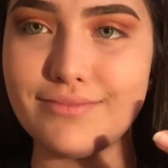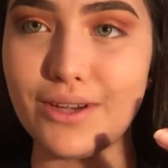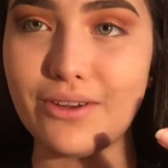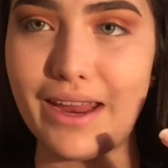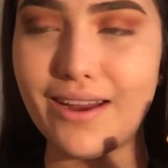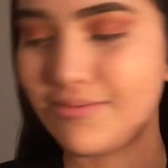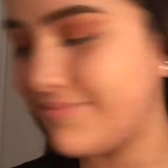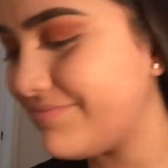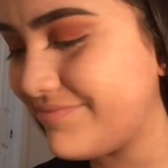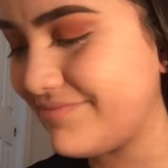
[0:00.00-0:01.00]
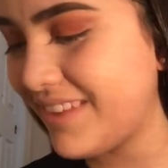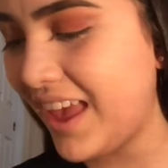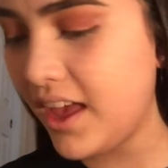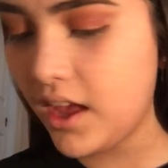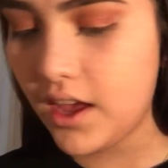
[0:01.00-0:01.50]
Don't care.
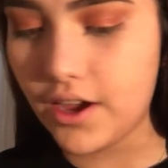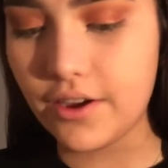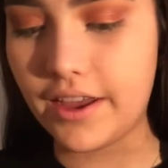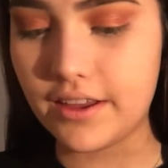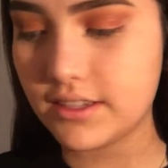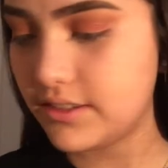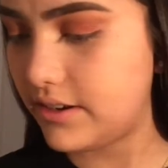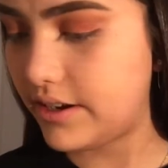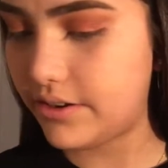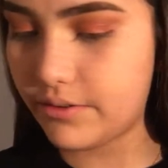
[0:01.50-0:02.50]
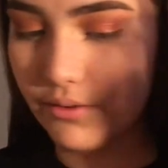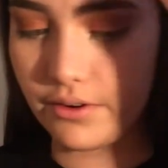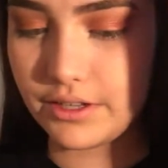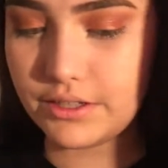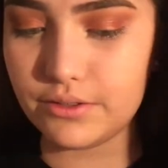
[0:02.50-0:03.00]
Okay, so now I'm
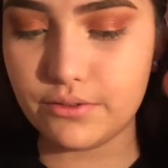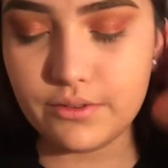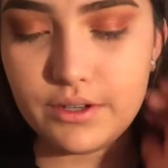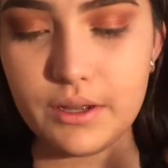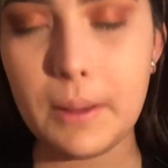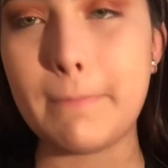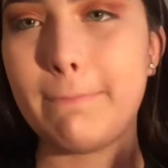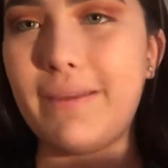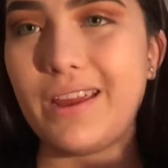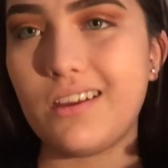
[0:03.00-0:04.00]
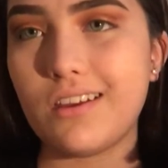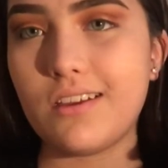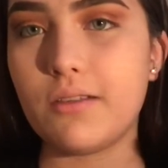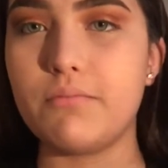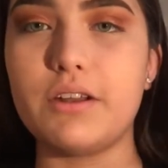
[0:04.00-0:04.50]
going to
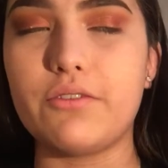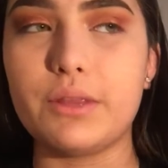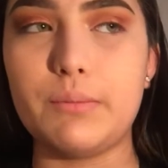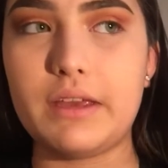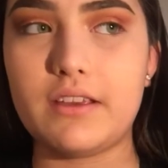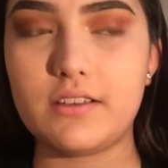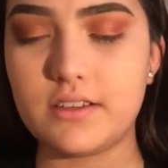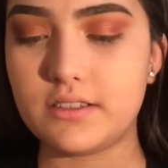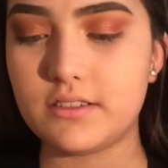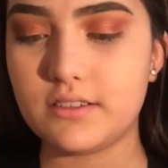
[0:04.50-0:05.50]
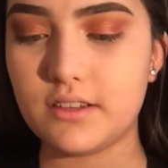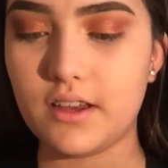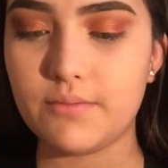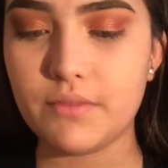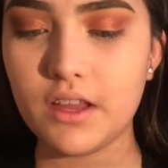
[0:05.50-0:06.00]
bake, but not really bake, because
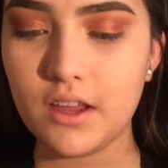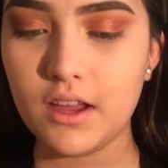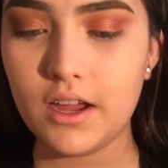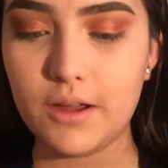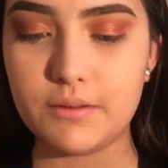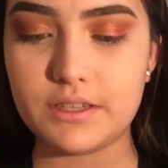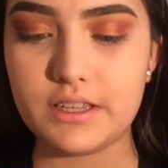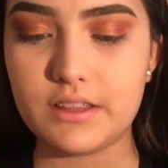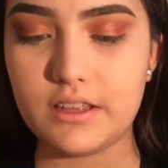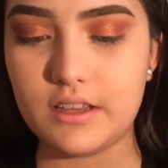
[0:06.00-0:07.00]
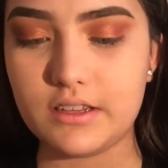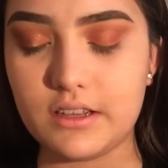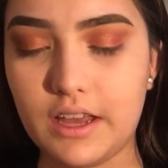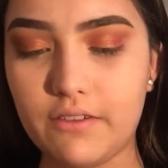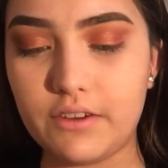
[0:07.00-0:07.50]
yeah. I'm using the
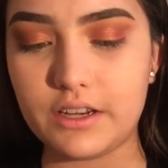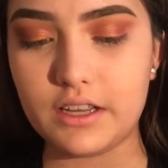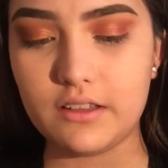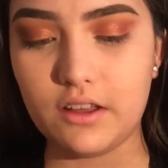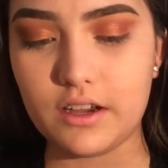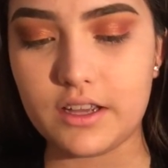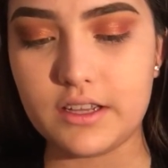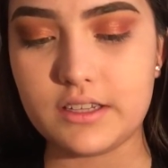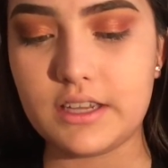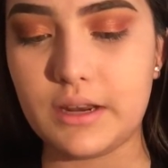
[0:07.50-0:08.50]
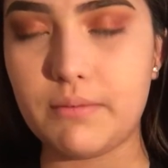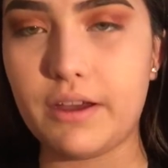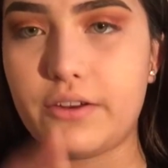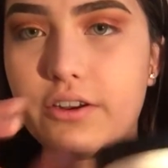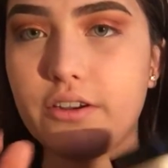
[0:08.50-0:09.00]
KatVonD Lock-It setting
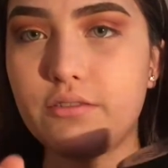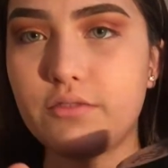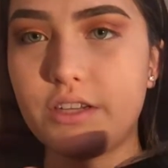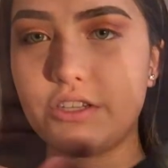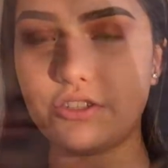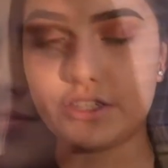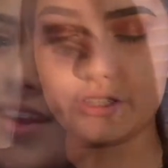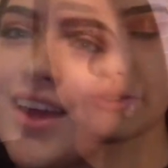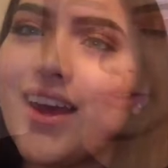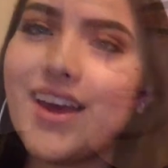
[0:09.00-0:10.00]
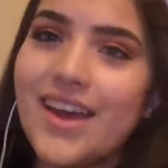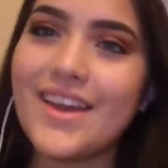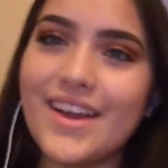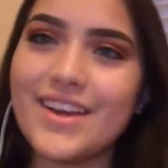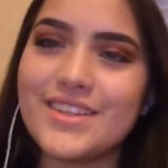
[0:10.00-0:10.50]
powder in translucent.
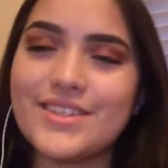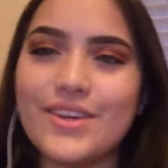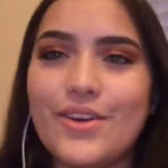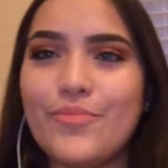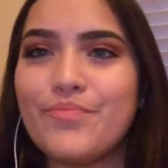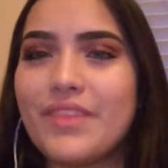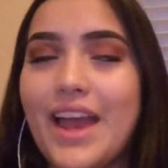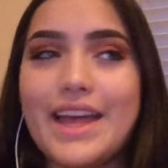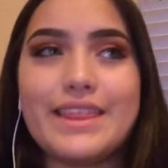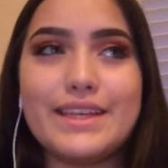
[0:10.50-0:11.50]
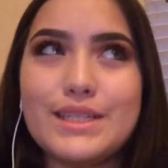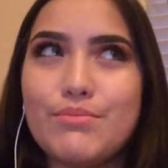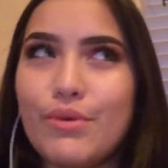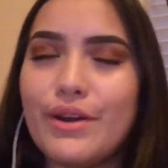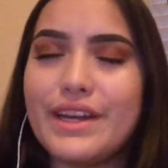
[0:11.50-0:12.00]
Hey guys, so at this
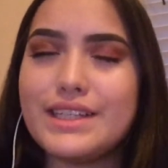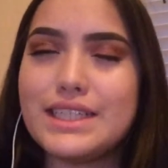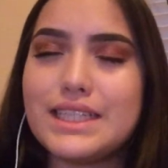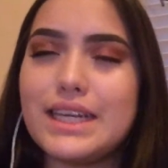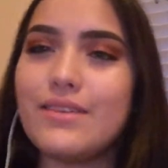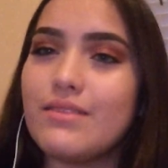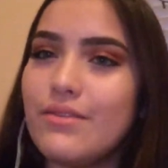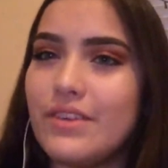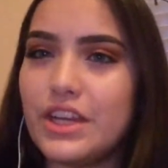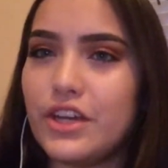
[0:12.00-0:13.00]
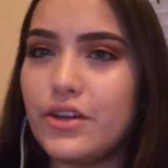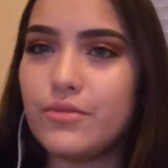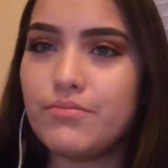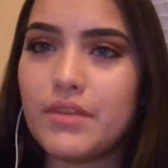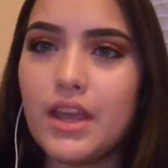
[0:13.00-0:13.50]
point of the video,